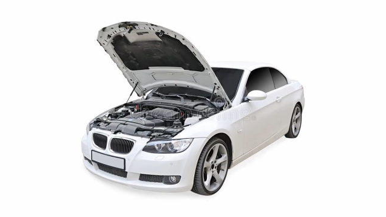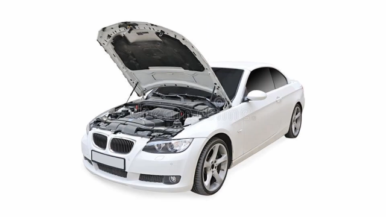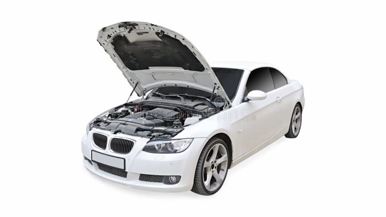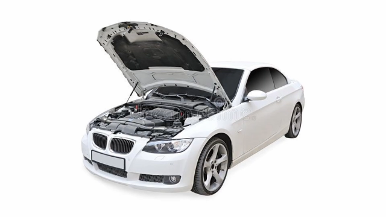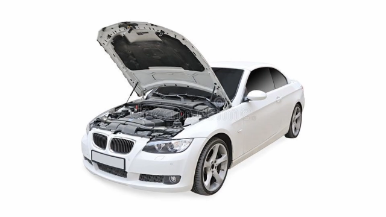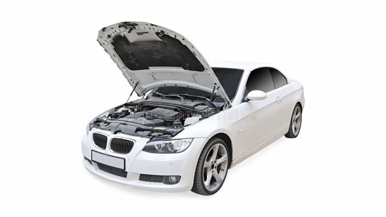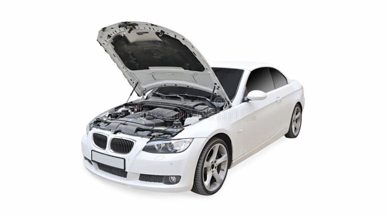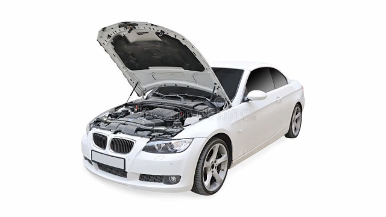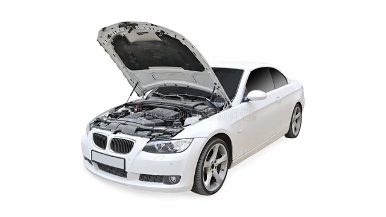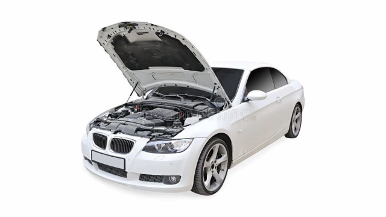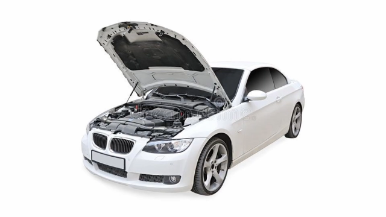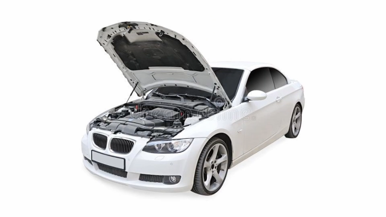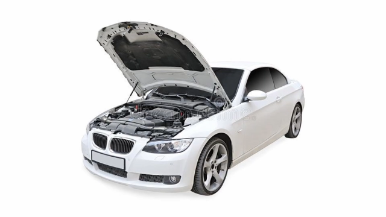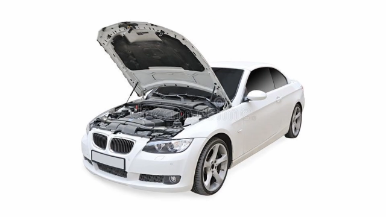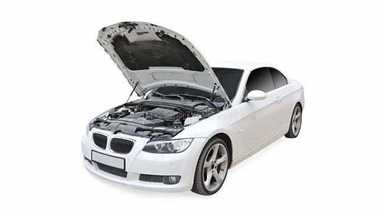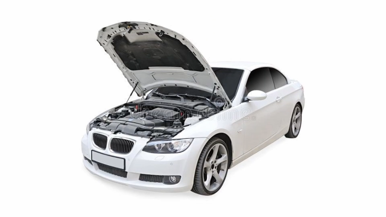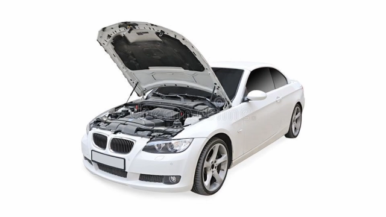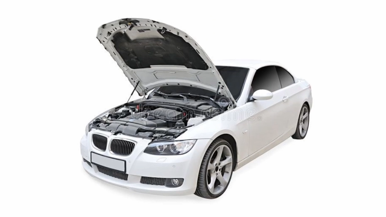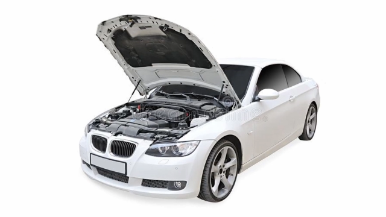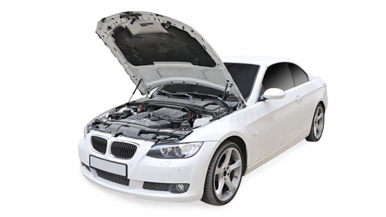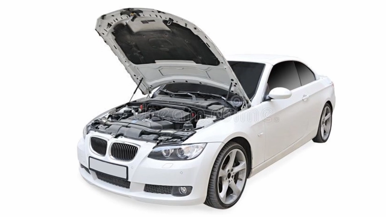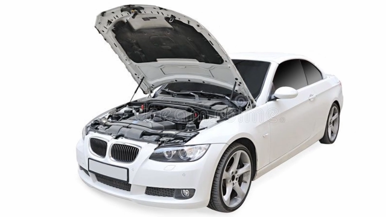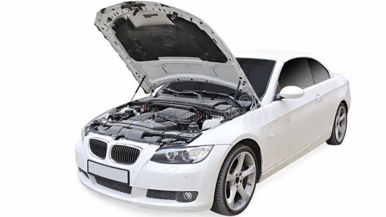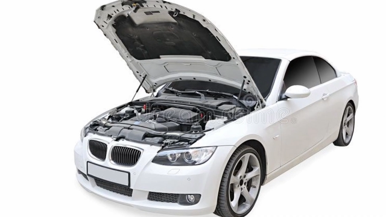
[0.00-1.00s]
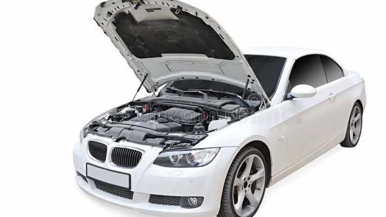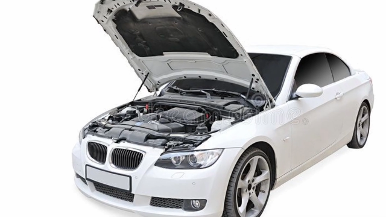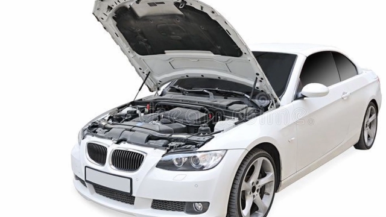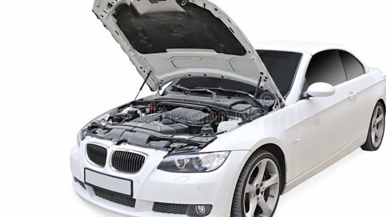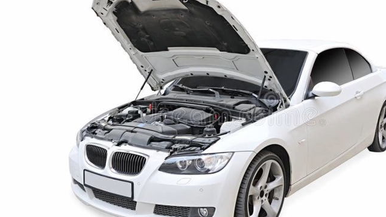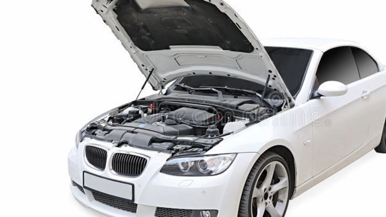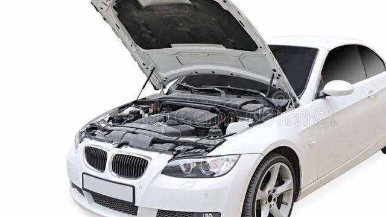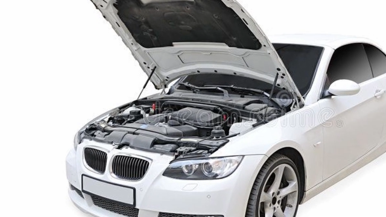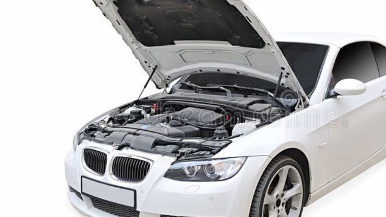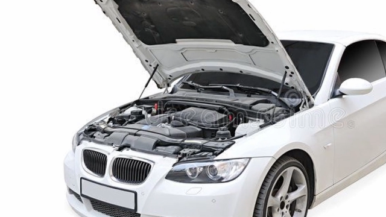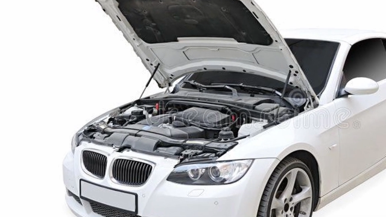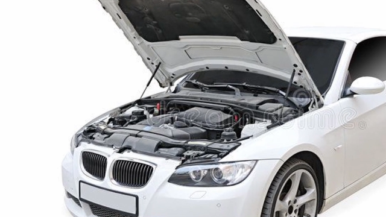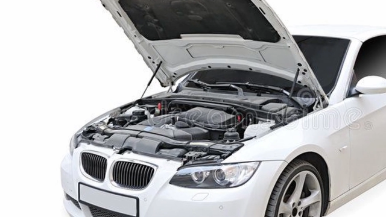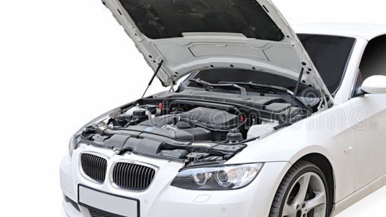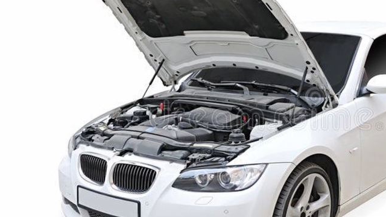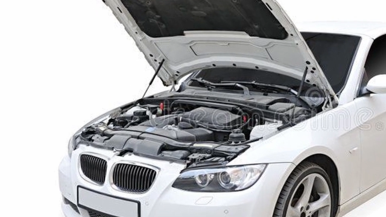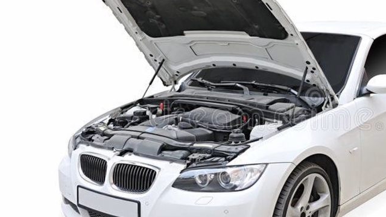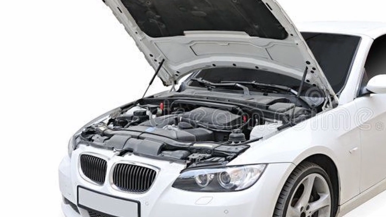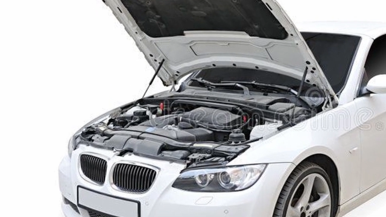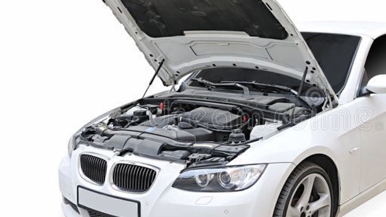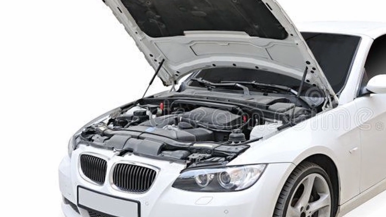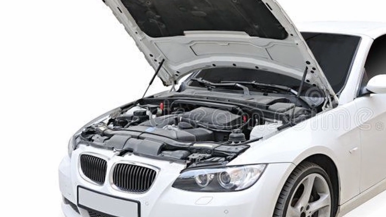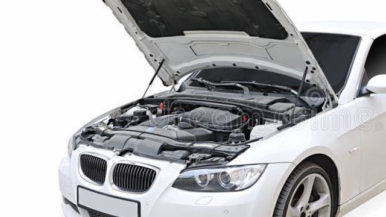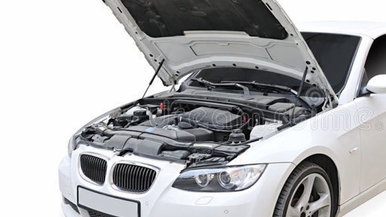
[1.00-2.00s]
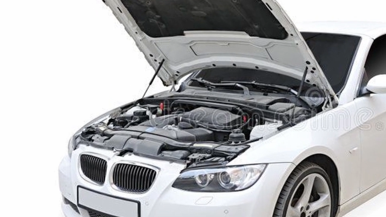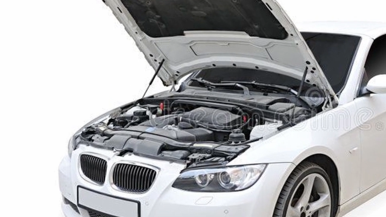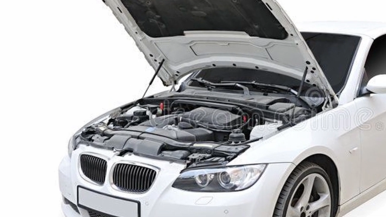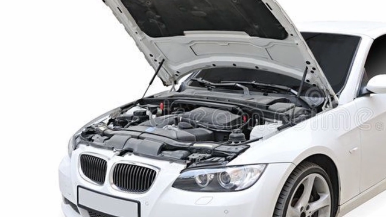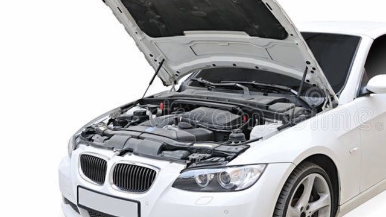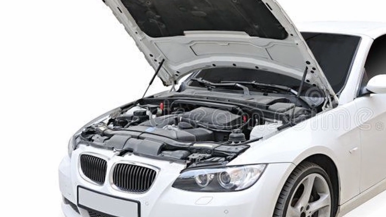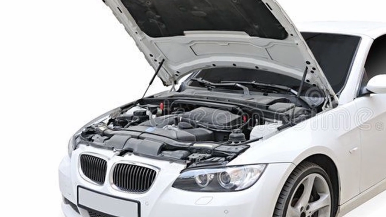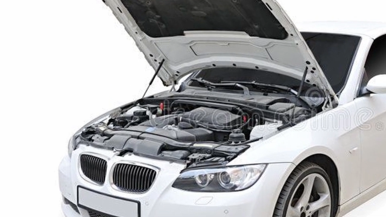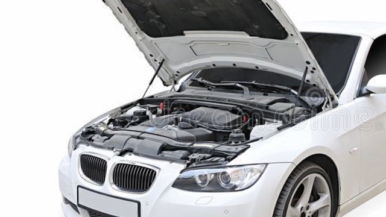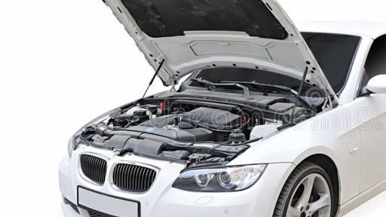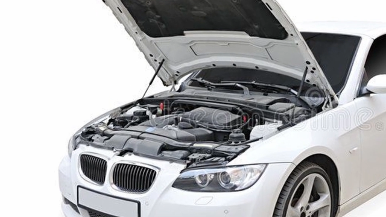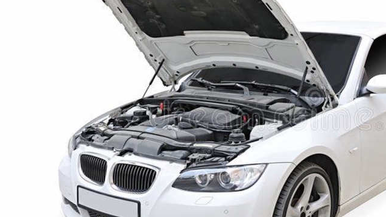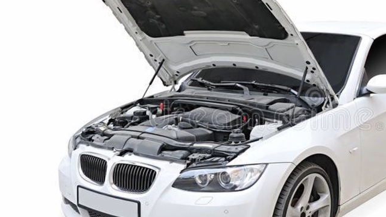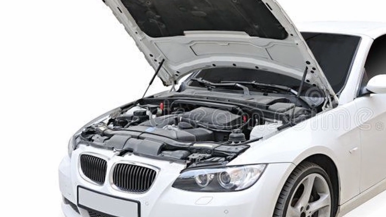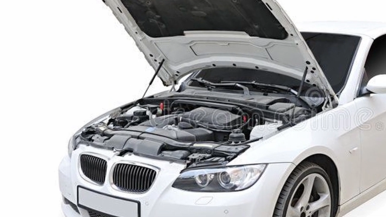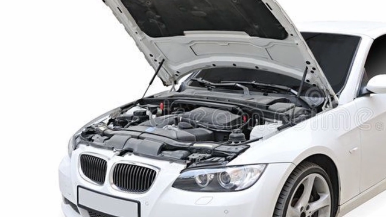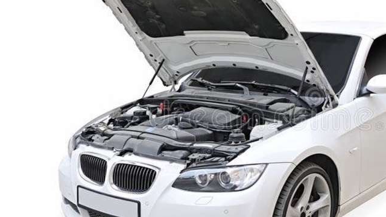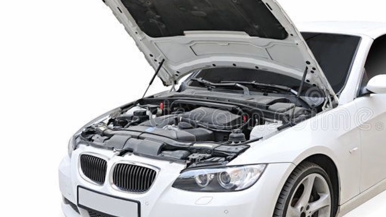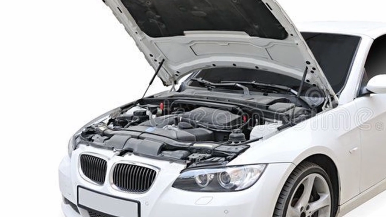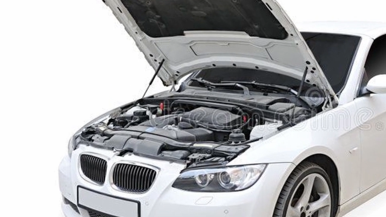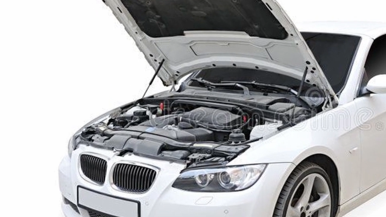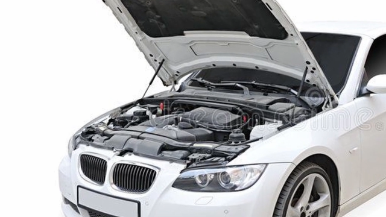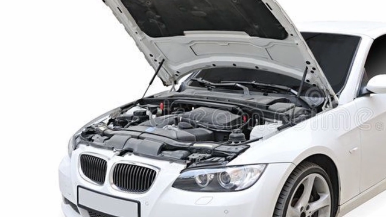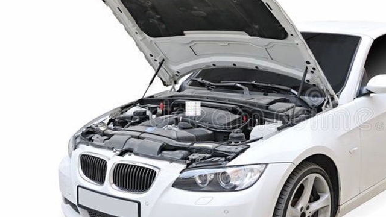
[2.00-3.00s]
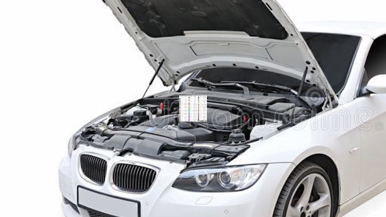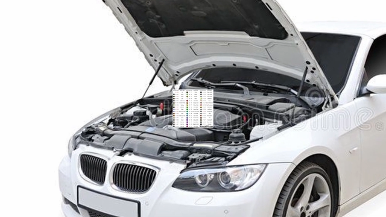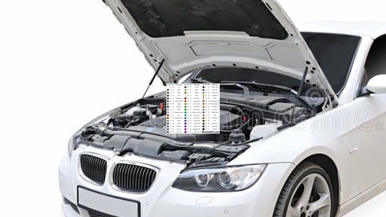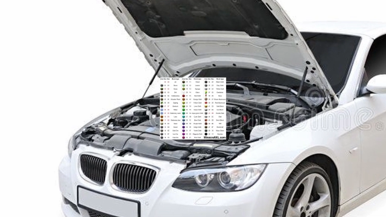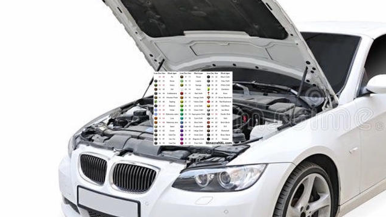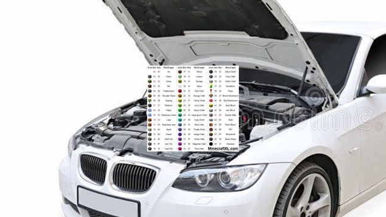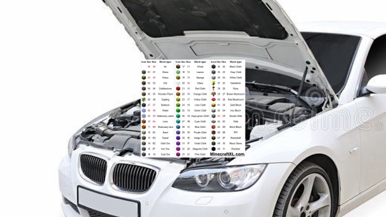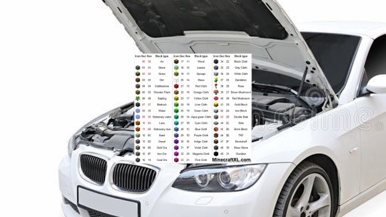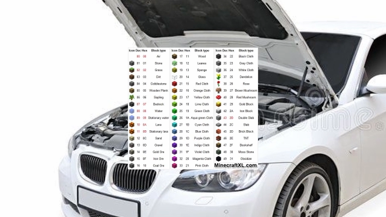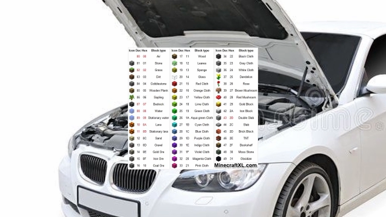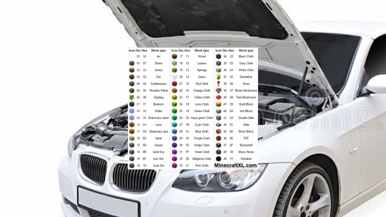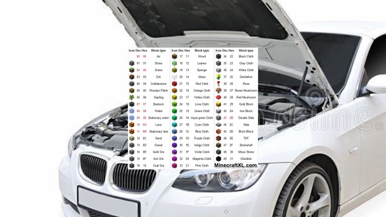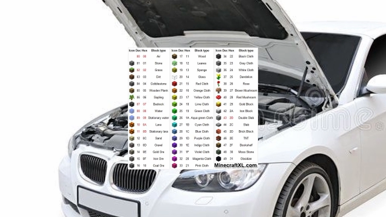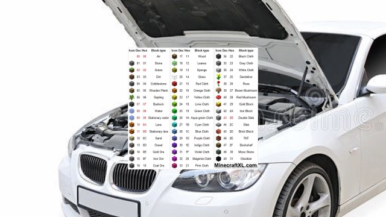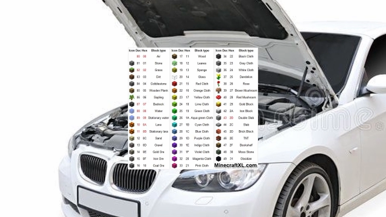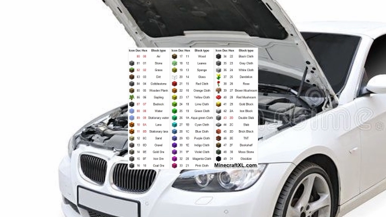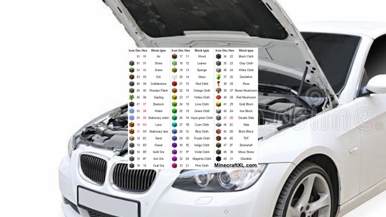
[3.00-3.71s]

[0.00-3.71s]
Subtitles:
[unreadable: no face in view]